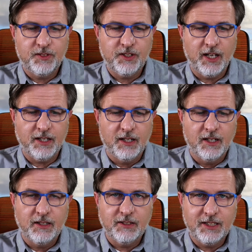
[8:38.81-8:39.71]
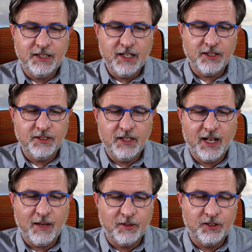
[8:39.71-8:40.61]
said, that it doesn't
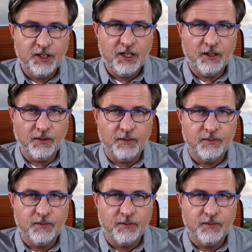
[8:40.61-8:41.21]
happen to you."